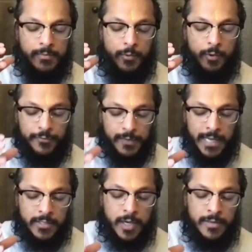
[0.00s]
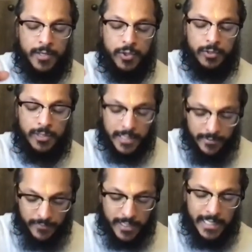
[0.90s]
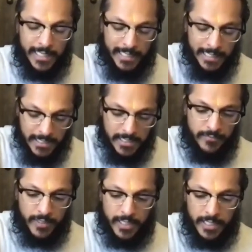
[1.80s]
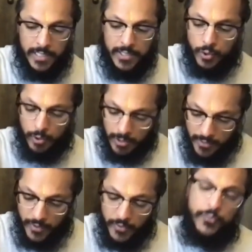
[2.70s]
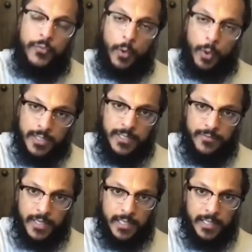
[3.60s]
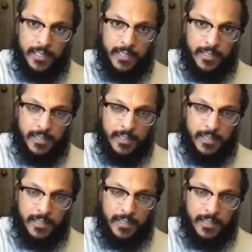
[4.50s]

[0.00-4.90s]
reflect on that you're living in divinity, so you're living for divinity?